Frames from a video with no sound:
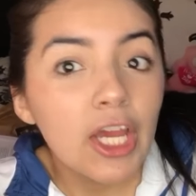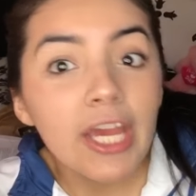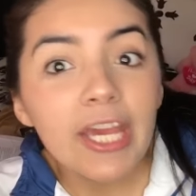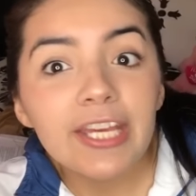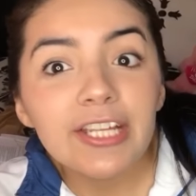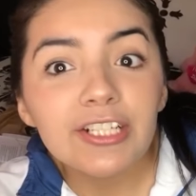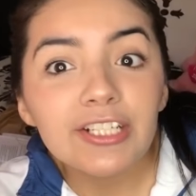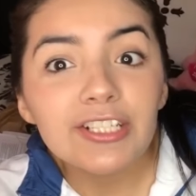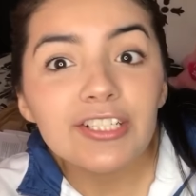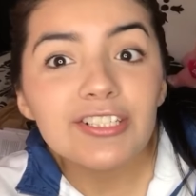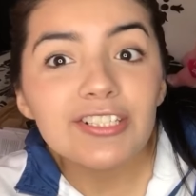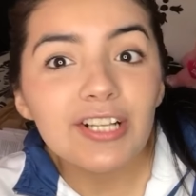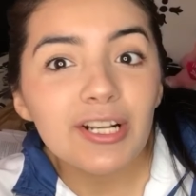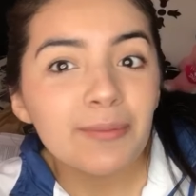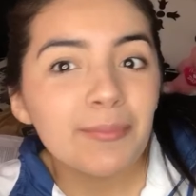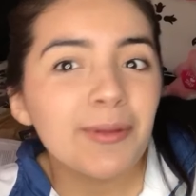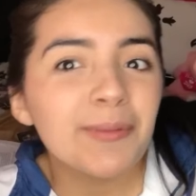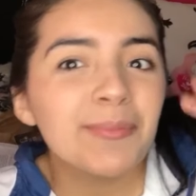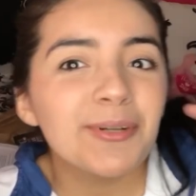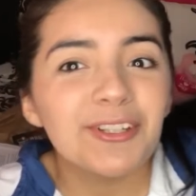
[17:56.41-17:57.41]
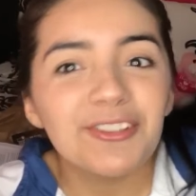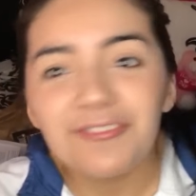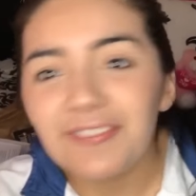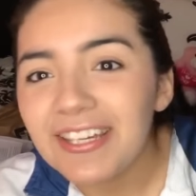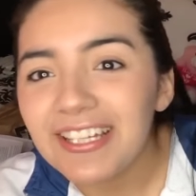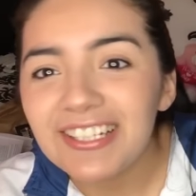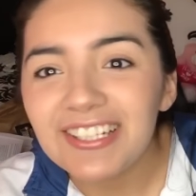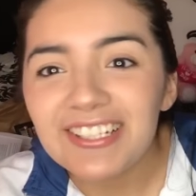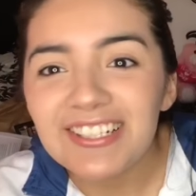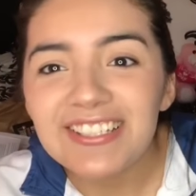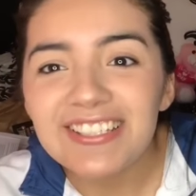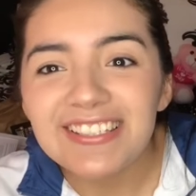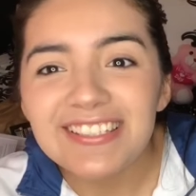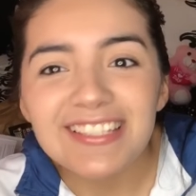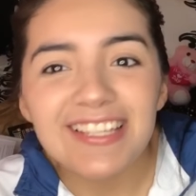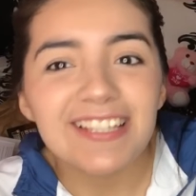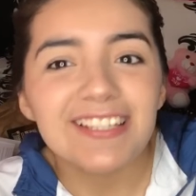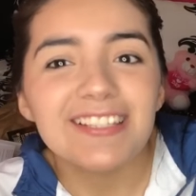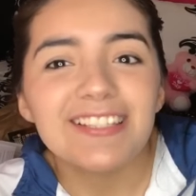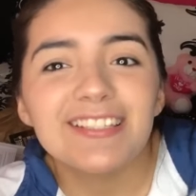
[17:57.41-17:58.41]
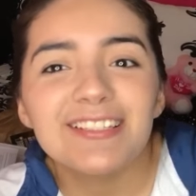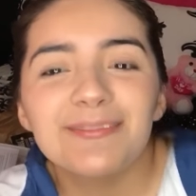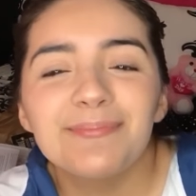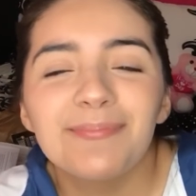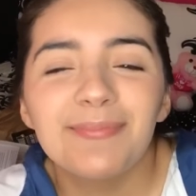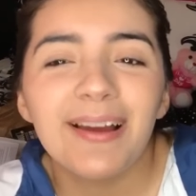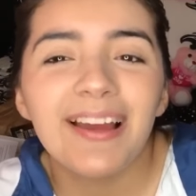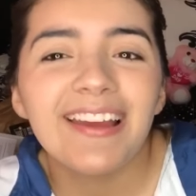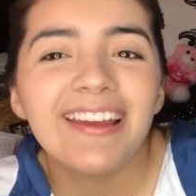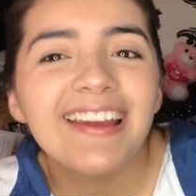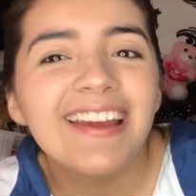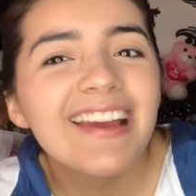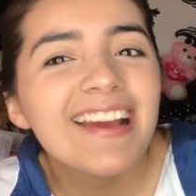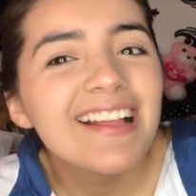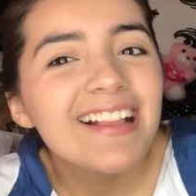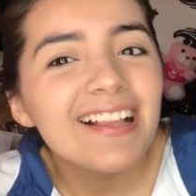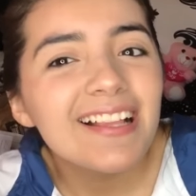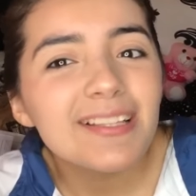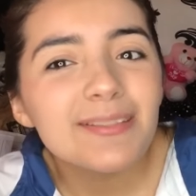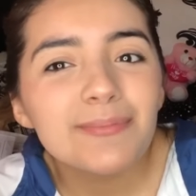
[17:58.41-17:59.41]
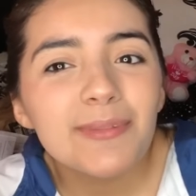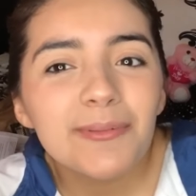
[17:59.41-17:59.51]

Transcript: Haters are my motivators. That's